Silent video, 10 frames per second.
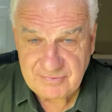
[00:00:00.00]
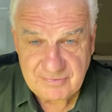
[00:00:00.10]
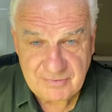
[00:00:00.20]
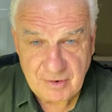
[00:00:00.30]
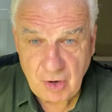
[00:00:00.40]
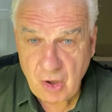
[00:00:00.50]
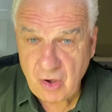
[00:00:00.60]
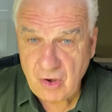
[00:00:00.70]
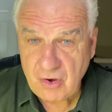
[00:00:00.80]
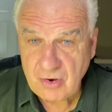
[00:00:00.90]
for a
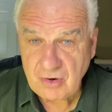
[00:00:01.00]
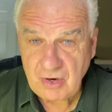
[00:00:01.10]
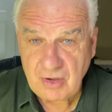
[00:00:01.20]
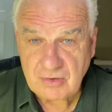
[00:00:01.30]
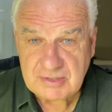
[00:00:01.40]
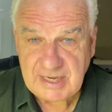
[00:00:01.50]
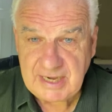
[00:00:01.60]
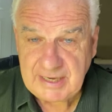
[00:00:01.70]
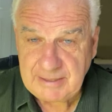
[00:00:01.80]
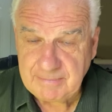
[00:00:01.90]
long, long
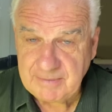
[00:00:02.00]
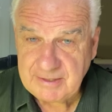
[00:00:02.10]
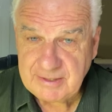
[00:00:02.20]
time.